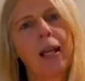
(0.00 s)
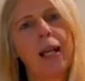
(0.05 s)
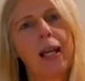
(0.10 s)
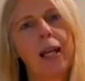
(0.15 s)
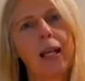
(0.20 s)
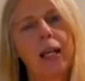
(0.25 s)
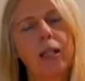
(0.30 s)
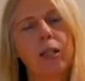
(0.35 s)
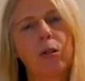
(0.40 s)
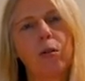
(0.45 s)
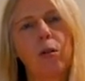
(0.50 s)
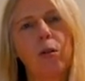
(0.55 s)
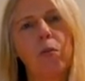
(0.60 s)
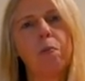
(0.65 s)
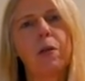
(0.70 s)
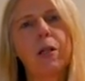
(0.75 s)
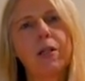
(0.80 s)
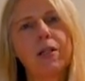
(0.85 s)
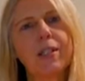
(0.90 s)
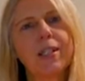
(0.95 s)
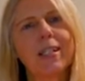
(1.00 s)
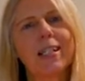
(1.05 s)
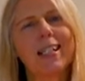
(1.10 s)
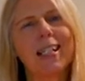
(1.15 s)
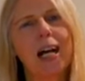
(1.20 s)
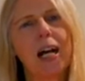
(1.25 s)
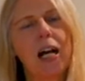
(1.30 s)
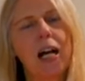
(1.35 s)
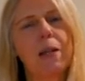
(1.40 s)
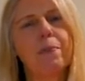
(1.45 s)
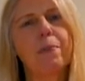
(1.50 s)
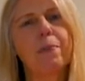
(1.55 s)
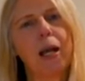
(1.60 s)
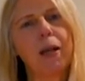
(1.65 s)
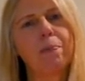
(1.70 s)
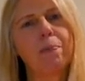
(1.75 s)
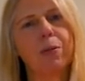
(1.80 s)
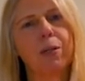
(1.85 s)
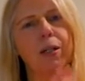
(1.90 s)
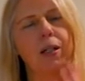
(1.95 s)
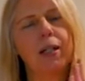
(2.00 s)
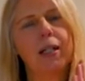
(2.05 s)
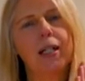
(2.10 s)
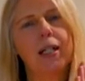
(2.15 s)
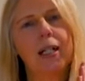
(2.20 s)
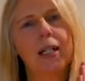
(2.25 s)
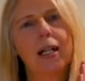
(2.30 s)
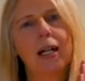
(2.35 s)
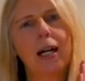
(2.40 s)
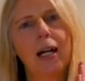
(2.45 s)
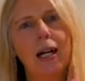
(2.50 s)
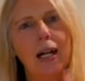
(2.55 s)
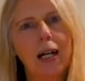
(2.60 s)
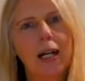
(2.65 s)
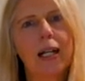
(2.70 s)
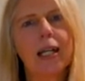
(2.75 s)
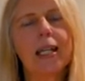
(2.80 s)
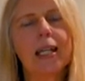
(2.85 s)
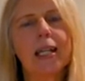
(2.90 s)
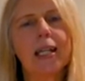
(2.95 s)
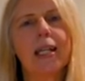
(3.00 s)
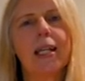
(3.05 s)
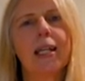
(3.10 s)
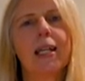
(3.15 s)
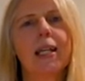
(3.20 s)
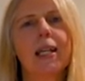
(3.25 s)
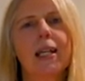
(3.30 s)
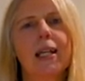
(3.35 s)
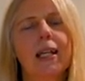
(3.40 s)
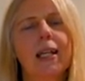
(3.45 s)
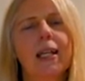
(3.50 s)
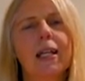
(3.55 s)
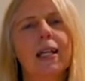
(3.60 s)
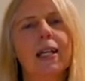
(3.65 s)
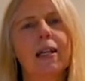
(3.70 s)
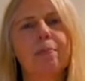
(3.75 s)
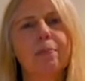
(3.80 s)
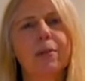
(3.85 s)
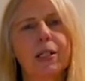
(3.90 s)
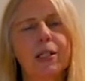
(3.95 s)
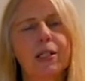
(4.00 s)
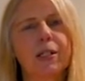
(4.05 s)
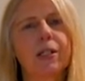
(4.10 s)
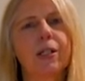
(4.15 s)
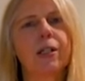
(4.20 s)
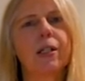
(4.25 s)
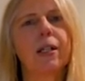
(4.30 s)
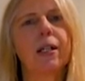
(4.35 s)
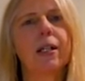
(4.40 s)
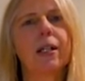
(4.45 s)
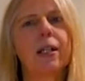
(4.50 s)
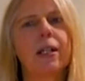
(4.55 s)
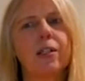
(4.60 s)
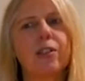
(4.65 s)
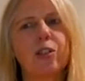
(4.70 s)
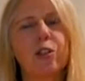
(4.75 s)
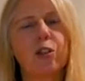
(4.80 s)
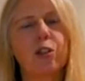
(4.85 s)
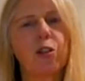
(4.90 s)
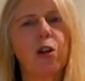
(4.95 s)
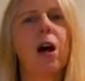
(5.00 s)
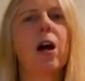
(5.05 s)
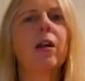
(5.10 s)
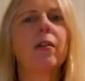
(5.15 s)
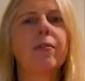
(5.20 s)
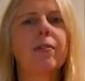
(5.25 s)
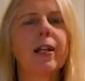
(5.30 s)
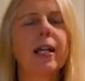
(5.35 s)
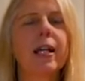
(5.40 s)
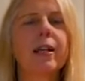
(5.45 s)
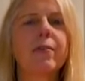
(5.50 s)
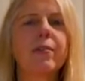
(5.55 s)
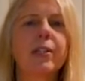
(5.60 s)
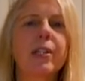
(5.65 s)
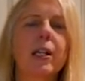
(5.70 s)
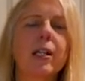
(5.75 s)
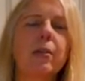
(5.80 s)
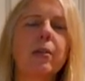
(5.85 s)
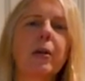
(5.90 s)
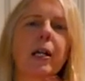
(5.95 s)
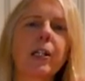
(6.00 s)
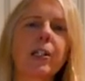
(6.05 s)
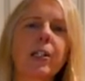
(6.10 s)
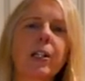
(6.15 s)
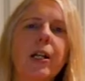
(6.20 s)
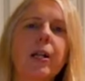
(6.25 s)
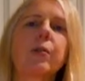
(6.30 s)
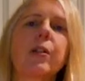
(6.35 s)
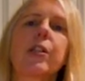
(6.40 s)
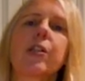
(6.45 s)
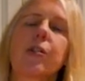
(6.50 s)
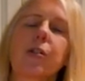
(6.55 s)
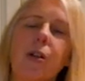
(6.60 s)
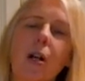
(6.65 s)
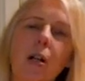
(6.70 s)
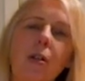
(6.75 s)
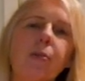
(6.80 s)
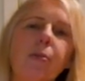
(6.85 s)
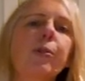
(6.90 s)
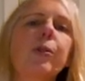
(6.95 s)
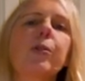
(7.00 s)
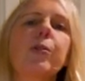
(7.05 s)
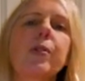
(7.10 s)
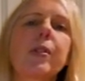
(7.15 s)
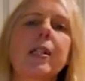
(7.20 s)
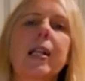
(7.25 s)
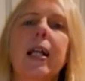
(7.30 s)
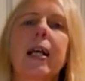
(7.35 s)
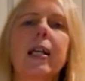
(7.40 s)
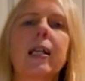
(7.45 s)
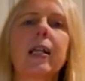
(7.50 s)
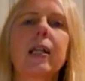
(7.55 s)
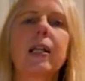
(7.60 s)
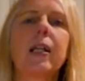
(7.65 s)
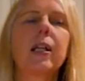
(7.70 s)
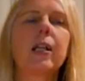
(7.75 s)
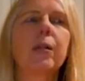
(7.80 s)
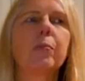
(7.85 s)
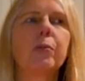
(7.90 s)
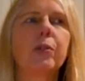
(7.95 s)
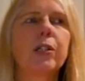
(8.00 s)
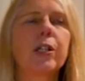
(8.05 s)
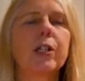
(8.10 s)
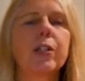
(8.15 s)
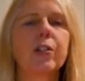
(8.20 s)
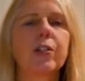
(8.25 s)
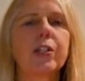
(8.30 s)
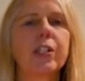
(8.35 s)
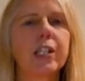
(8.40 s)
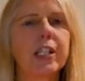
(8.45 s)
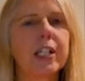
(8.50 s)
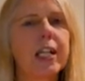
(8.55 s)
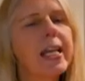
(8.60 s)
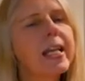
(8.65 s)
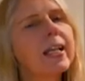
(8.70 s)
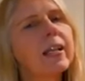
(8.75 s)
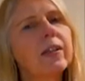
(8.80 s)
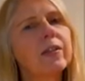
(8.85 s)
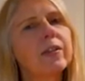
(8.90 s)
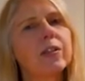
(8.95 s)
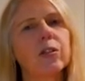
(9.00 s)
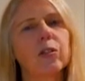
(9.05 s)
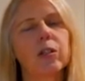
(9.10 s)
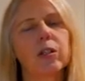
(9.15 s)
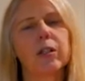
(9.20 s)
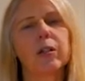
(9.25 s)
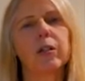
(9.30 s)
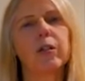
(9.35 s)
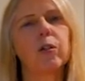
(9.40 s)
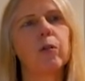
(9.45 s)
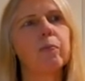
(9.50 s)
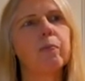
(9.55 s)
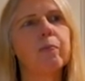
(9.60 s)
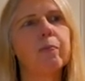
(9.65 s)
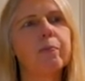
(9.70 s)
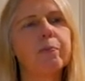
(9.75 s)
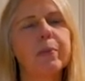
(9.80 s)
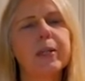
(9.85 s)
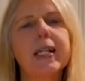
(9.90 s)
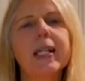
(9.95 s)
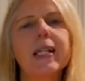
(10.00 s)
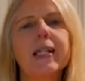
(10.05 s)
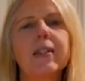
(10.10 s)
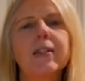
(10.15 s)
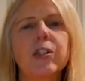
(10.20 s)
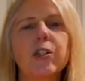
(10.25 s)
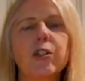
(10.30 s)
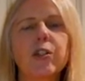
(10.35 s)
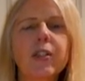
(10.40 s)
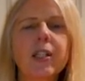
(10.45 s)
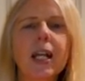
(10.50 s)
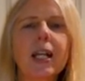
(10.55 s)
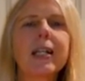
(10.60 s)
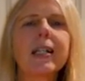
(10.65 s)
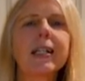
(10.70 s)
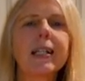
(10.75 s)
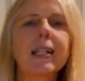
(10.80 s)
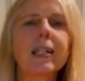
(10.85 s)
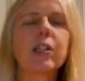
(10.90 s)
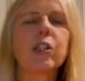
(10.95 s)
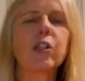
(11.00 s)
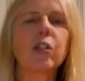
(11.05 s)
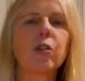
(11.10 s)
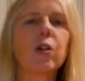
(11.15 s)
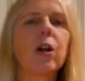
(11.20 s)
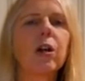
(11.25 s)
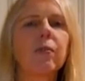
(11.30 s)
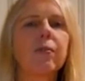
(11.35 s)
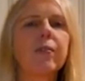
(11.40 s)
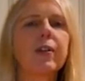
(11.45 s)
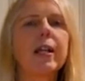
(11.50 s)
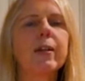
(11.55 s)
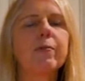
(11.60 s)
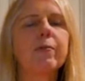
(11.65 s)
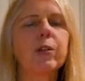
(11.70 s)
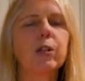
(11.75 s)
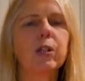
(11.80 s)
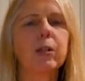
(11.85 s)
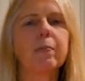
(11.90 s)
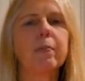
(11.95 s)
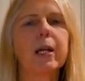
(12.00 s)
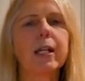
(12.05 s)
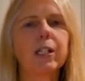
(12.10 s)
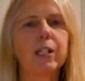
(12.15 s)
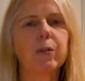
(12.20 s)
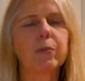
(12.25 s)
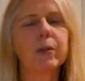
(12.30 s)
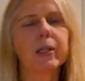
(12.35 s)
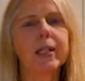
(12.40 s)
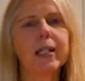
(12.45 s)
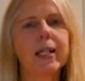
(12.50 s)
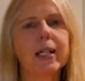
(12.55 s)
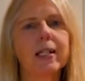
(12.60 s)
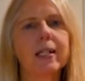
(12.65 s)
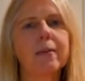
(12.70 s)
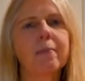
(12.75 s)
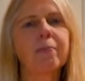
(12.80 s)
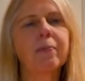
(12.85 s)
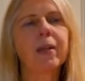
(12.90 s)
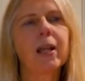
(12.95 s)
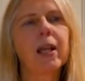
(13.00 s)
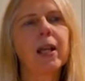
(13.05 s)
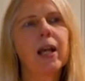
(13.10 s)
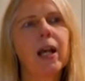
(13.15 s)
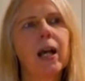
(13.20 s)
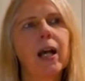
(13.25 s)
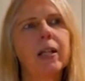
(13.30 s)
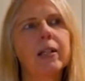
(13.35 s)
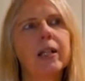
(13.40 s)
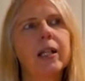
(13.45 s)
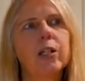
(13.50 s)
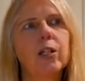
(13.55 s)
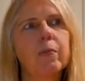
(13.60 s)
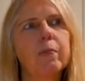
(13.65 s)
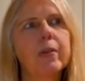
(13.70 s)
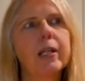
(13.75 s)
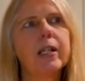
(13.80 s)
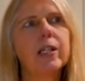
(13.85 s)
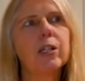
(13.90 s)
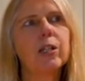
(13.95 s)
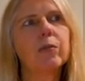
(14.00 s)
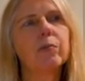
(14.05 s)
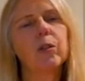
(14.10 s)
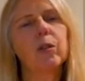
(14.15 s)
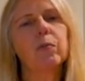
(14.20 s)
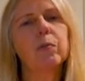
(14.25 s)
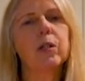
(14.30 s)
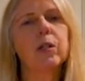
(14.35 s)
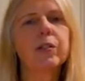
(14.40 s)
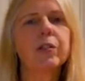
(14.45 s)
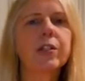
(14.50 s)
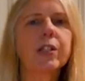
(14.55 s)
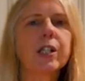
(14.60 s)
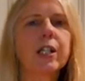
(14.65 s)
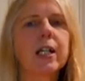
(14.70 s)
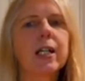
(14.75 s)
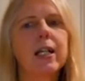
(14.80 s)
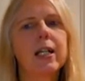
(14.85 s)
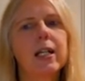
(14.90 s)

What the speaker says: The robust is high pepper, high bitter, strong flavours, and you match that with strong foods like put on your steaks or beans, just anything with a strong flavour, you can match it with that. And then your medium robust,